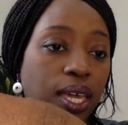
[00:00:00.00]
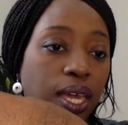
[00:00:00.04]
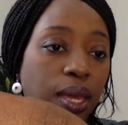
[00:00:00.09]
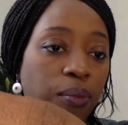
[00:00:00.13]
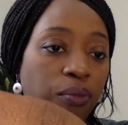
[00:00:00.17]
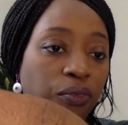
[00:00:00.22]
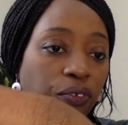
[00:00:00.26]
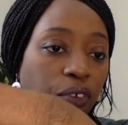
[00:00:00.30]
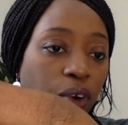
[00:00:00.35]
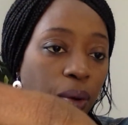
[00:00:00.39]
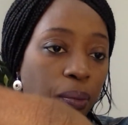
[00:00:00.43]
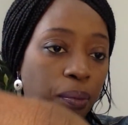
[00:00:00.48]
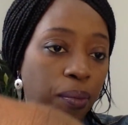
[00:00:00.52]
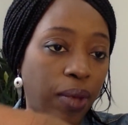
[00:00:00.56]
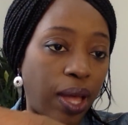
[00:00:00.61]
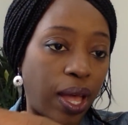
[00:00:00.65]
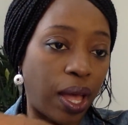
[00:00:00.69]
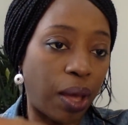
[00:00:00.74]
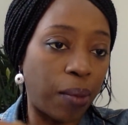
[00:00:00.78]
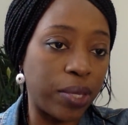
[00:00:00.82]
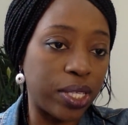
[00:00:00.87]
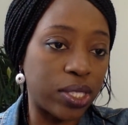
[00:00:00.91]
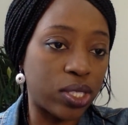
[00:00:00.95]
it came from
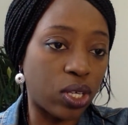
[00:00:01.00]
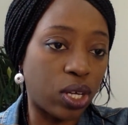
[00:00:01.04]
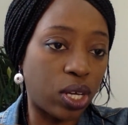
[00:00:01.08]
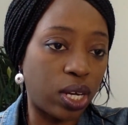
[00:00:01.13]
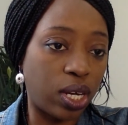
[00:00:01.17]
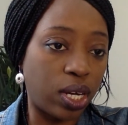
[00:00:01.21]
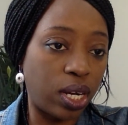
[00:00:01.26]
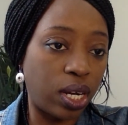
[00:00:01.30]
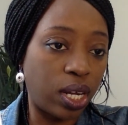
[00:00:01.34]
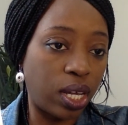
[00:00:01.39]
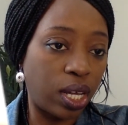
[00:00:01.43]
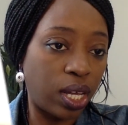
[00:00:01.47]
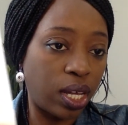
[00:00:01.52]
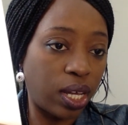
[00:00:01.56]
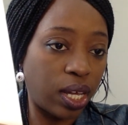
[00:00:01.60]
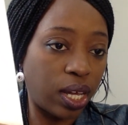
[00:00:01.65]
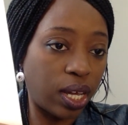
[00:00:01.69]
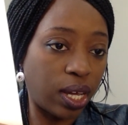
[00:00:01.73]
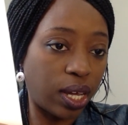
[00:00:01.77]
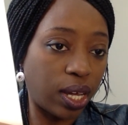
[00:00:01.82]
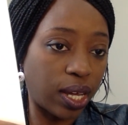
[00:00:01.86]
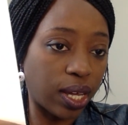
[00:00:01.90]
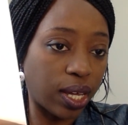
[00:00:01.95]
Amazon.
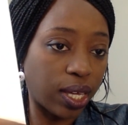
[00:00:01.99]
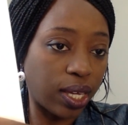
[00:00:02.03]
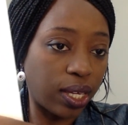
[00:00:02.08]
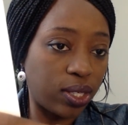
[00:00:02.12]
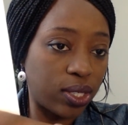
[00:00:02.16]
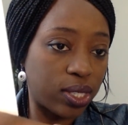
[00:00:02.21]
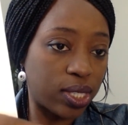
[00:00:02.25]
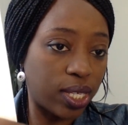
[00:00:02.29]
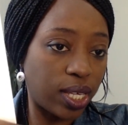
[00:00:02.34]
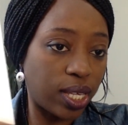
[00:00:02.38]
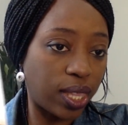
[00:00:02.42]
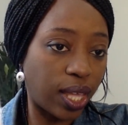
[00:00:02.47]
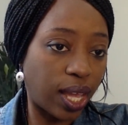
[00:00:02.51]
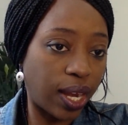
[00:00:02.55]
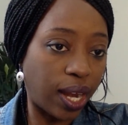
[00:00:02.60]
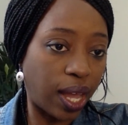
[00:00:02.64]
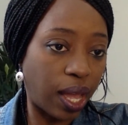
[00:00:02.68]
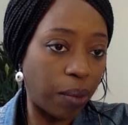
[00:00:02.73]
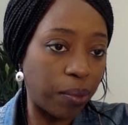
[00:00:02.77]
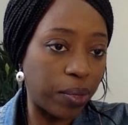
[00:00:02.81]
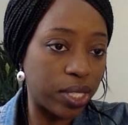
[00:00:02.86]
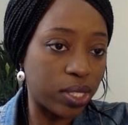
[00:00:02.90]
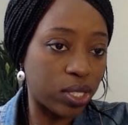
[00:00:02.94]
Can you see
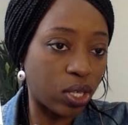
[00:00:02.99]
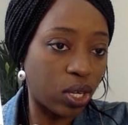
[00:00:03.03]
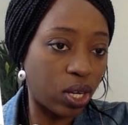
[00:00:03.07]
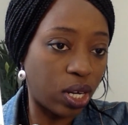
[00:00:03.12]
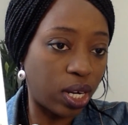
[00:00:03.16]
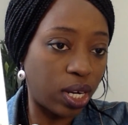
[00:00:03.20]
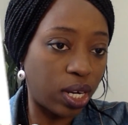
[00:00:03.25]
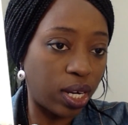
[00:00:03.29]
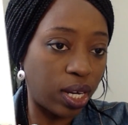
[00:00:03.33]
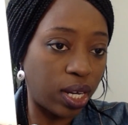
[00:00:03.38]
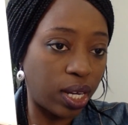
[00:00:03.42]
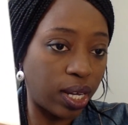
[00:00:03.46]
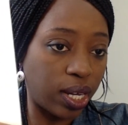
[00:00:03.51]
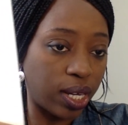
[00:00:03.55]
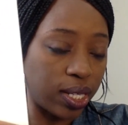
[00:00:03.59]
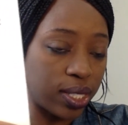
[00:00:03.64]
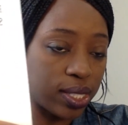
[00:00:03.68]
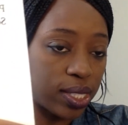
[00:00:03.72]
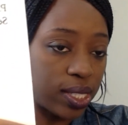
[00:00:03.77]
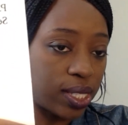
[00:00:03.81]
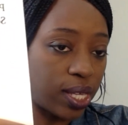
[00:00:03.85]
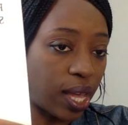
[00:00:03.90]
that Amazon in